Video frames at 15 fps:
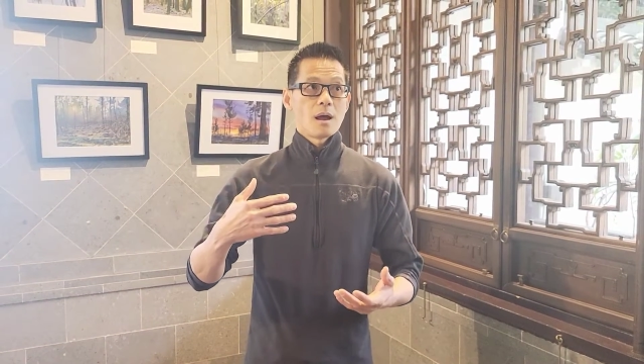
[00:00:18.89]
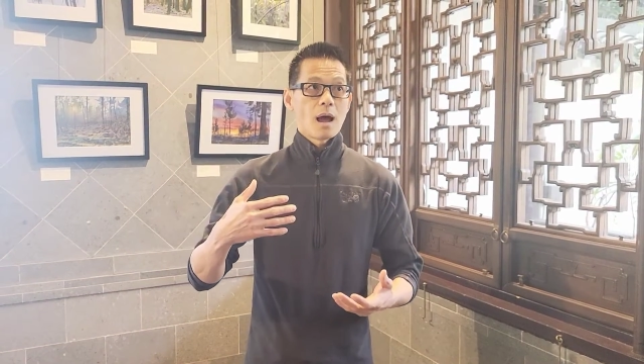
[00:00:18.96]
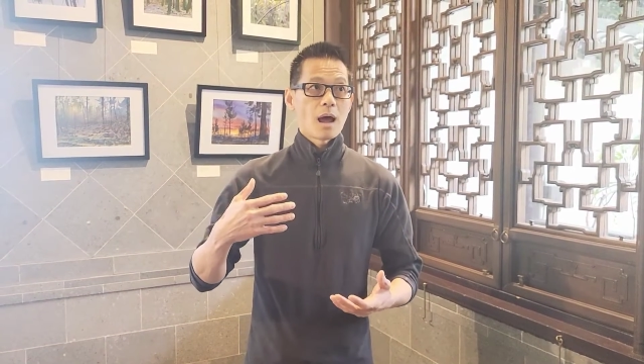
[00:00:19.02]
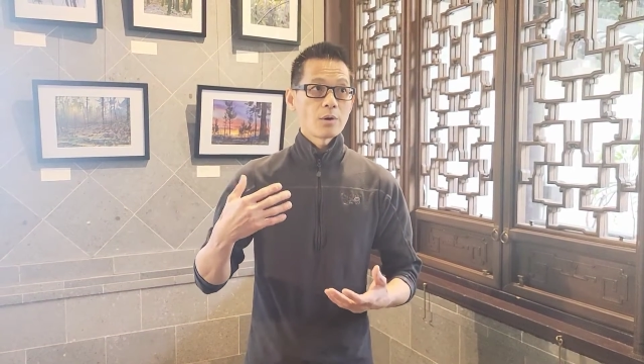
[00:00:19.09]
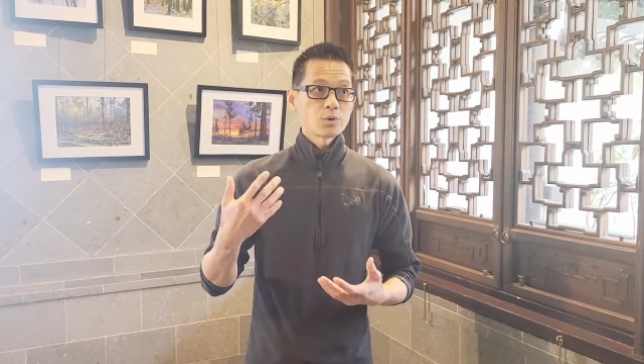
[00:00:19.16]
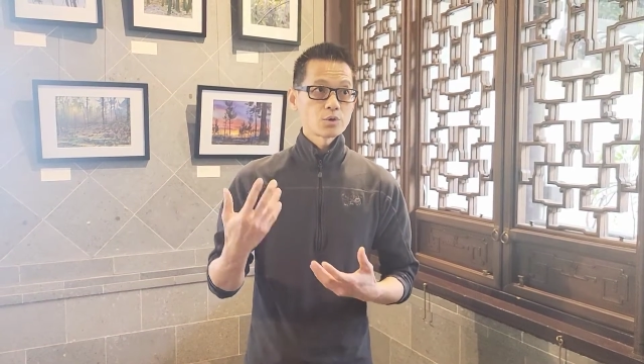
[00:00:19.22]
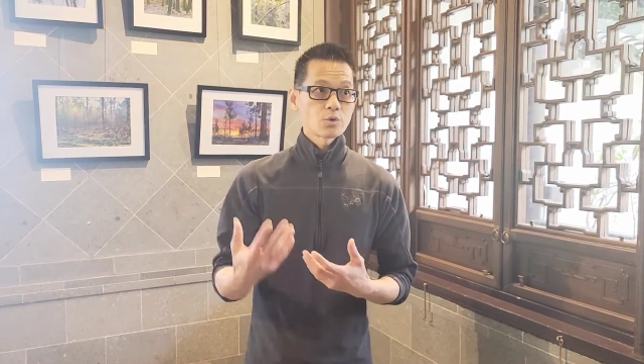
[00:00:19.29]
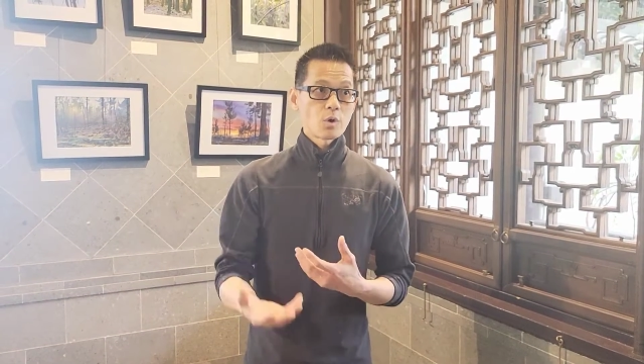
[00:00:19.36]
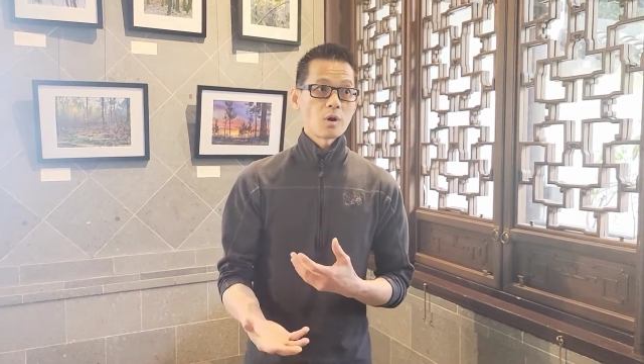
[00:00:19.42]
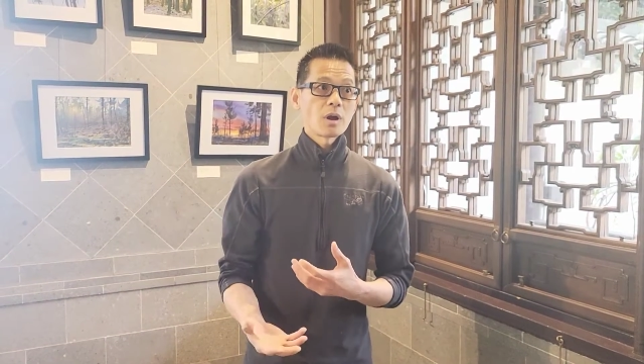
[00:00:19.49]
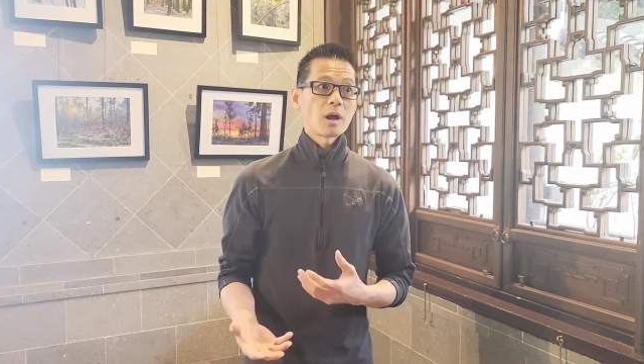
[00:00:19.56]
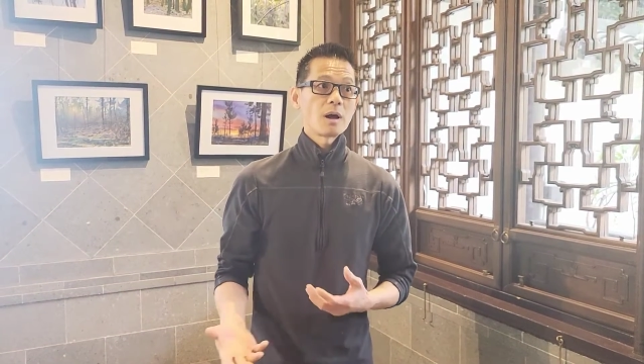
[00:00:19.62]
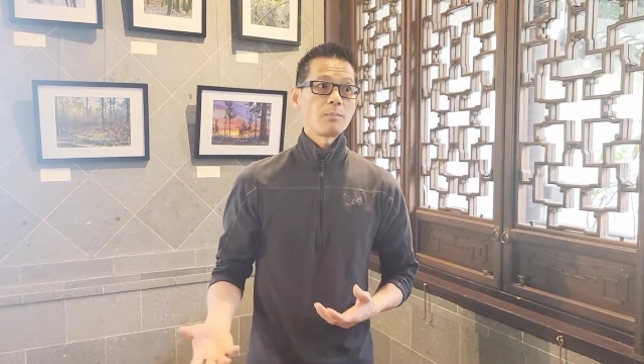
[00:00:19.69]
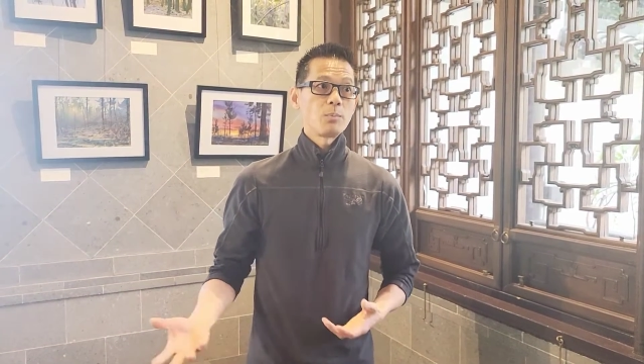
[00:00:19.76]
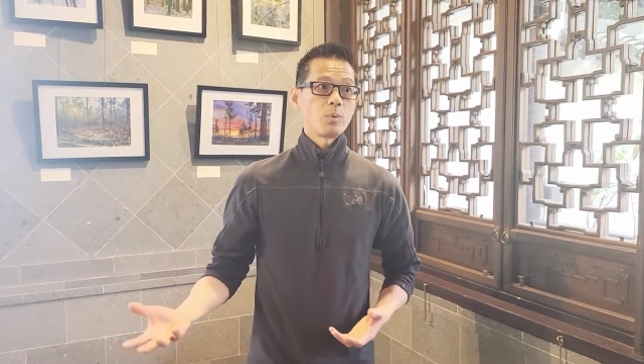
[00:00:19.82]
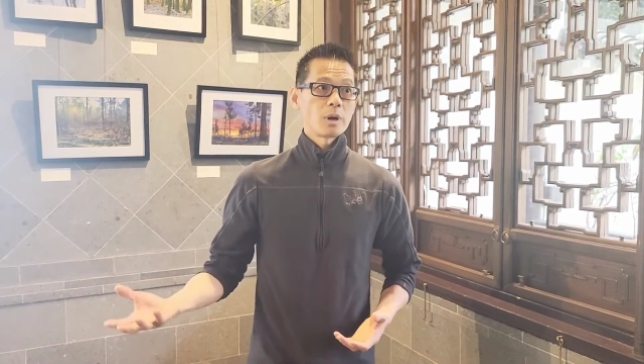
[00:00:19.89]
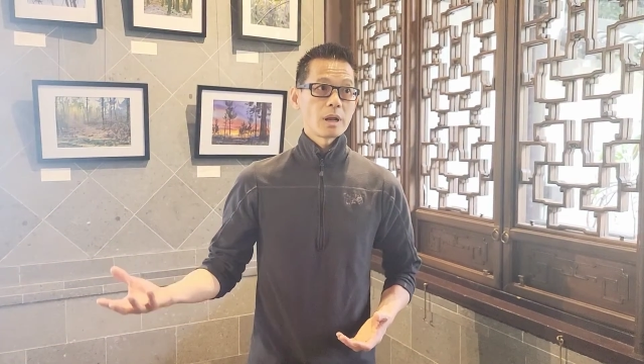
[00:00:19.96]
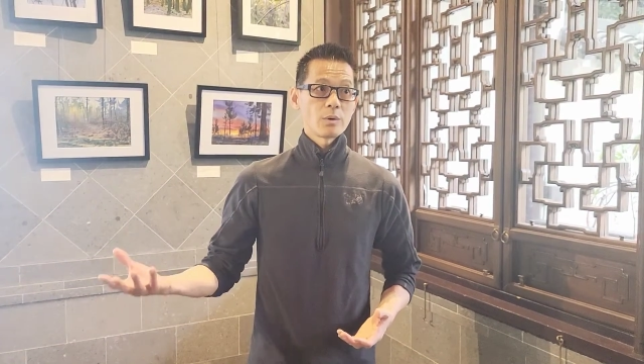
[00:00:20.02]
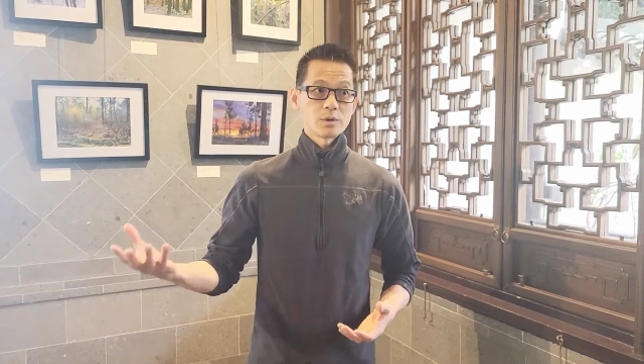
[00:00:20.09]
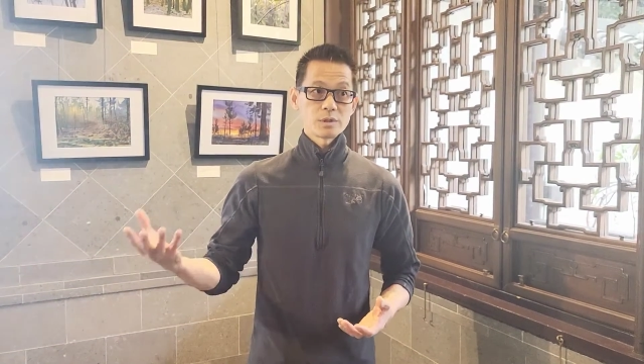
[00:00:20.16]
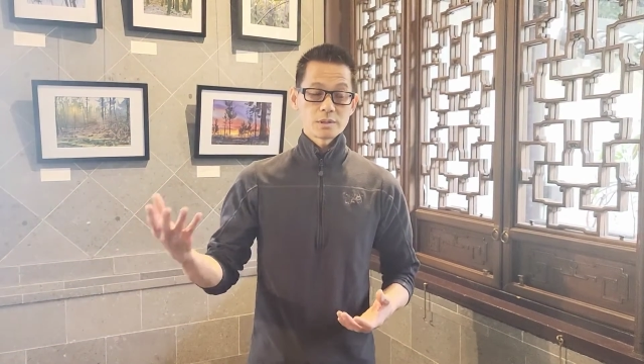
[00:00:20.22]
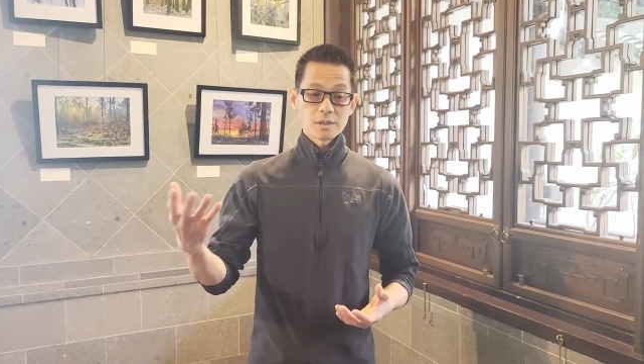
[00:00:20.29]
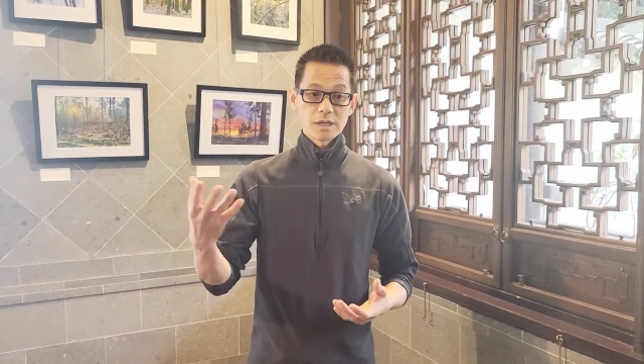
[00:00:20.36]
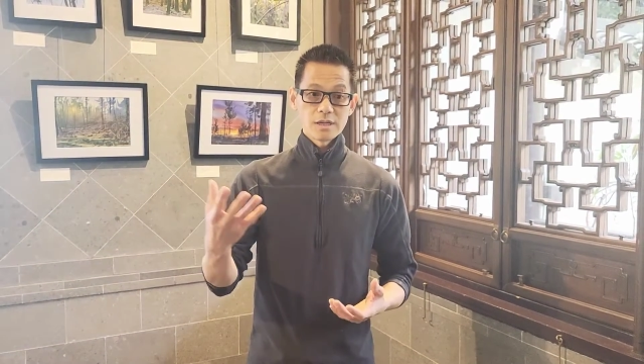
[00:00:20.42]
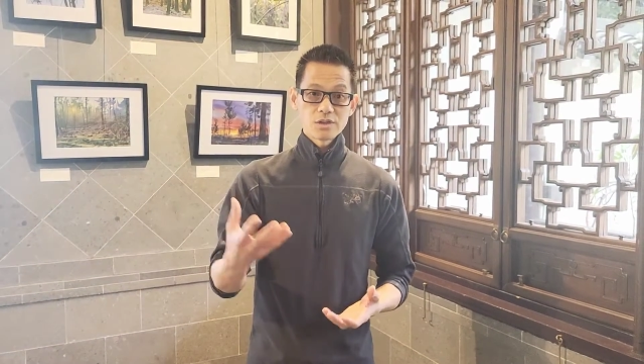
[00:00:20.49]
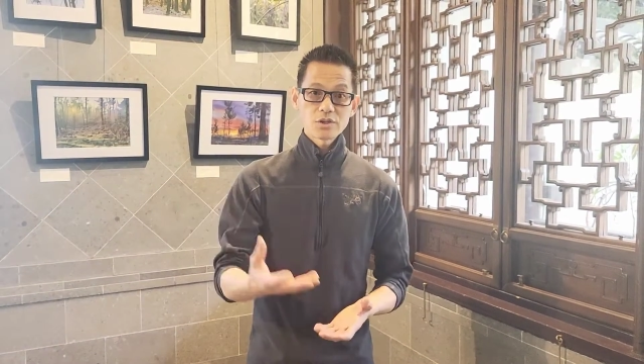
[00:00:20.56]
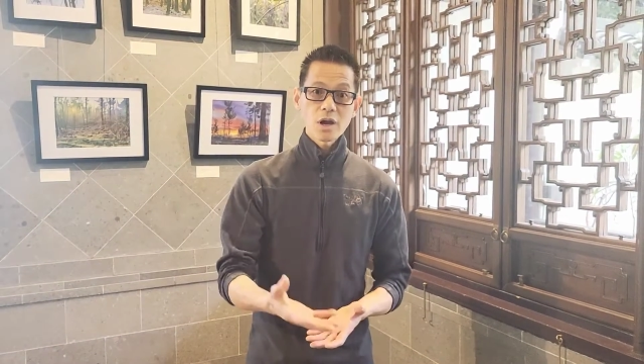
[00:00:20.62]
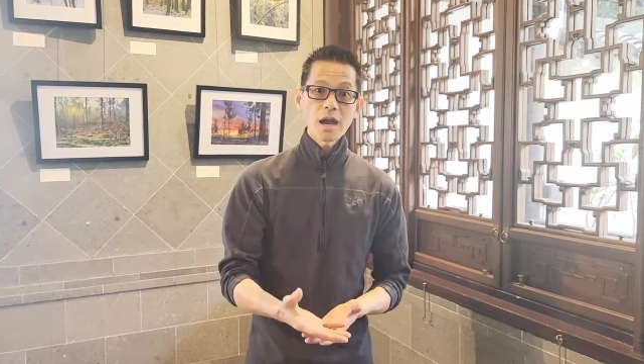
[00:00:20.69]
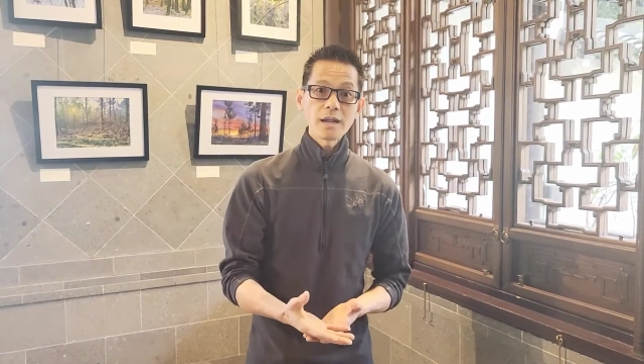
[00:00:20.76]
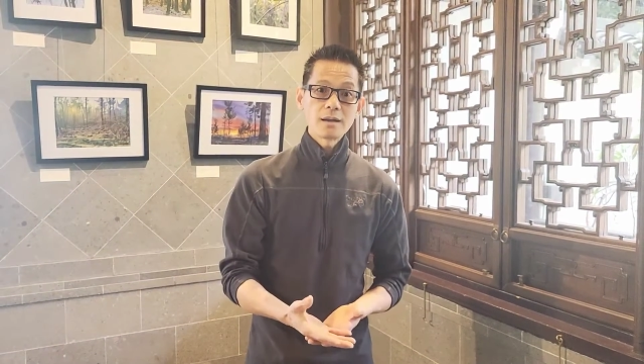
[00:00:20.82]
I was growing up when I was in
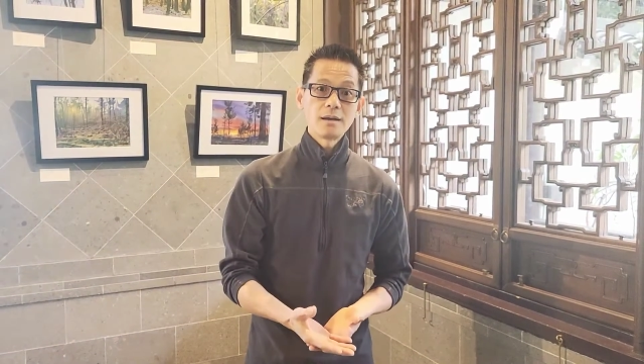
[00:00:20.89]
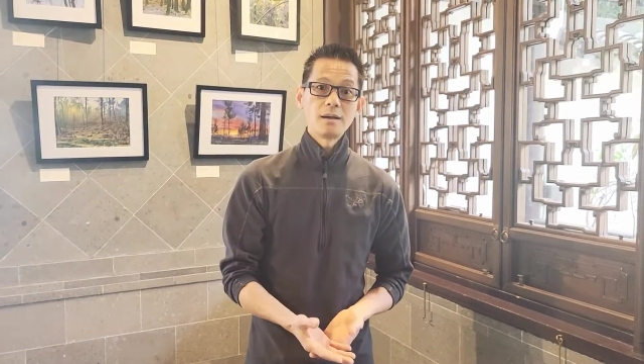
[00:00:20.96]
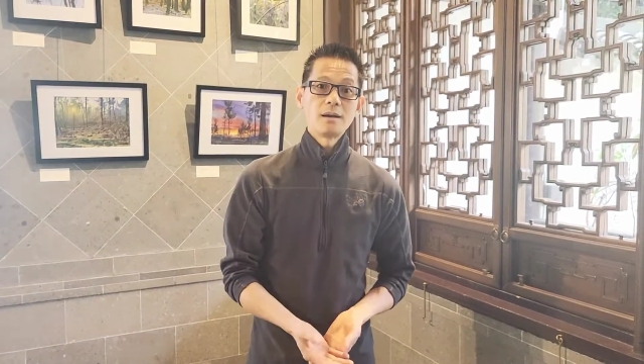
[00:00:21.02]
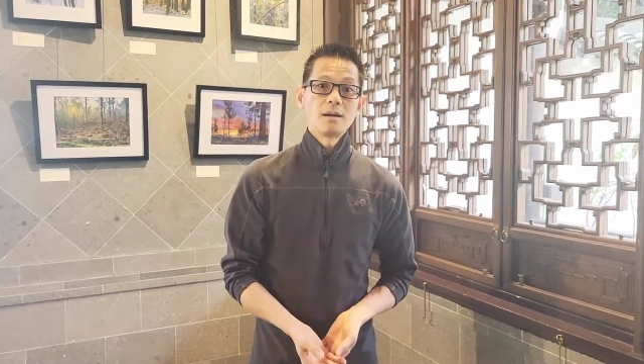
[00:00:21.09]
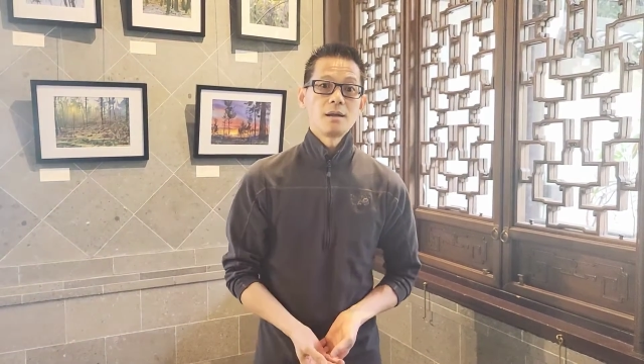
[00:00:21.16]
China.